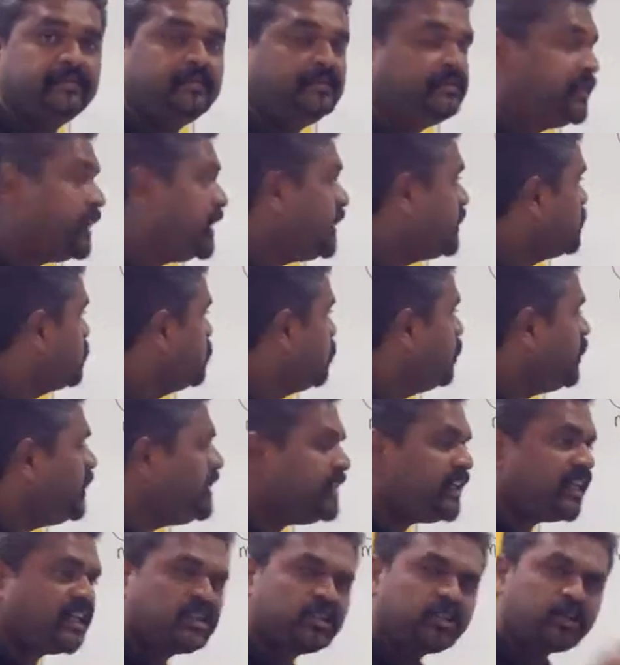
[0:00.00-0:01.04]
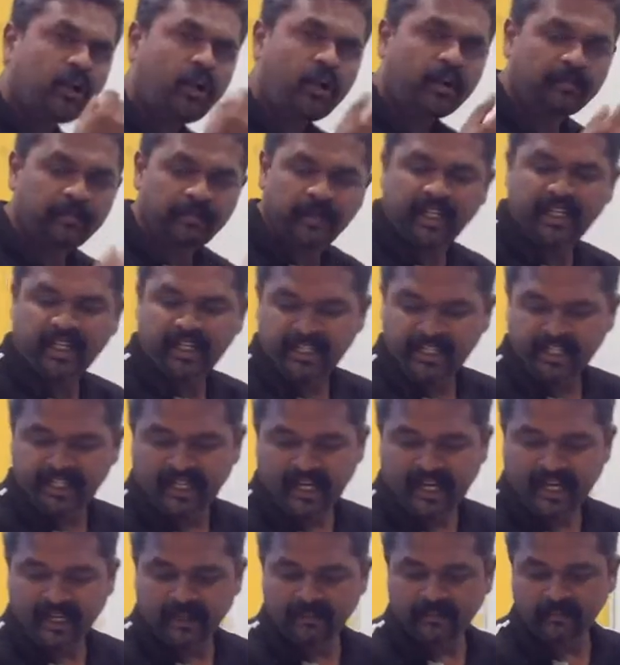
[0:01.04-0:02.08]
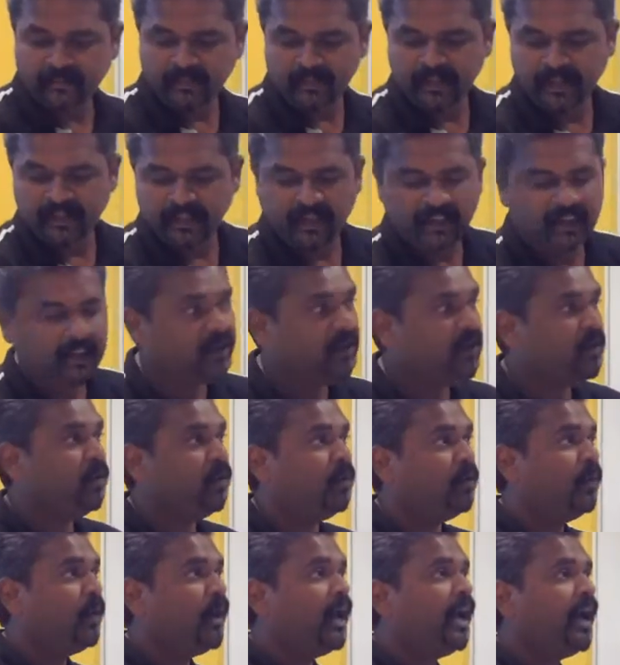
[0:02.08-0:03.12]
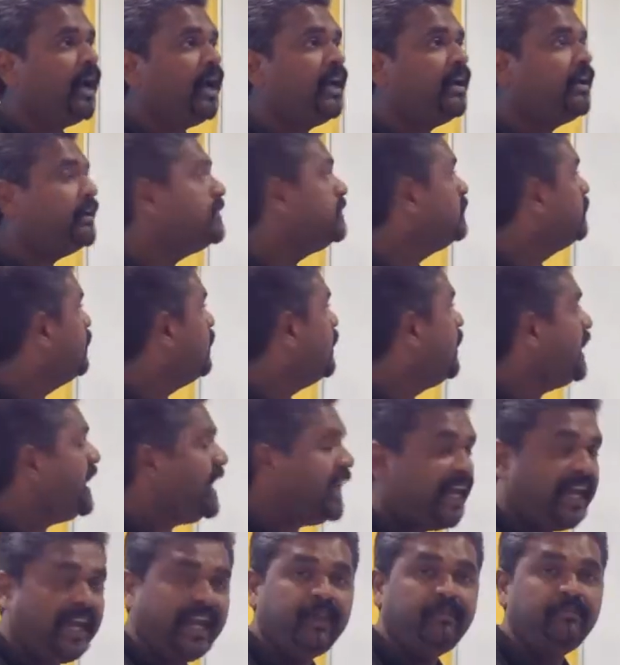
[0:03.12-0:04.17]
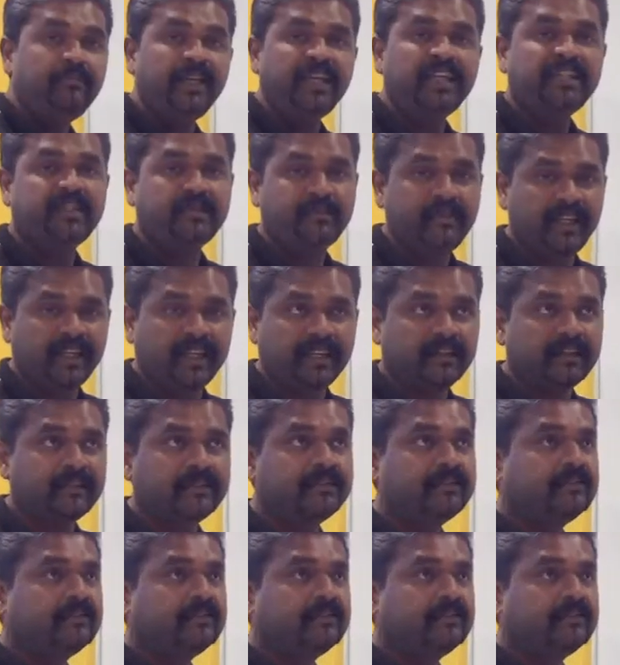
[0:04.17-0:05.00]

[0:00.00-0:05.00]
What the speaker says: that is during that short period in time where A meets B,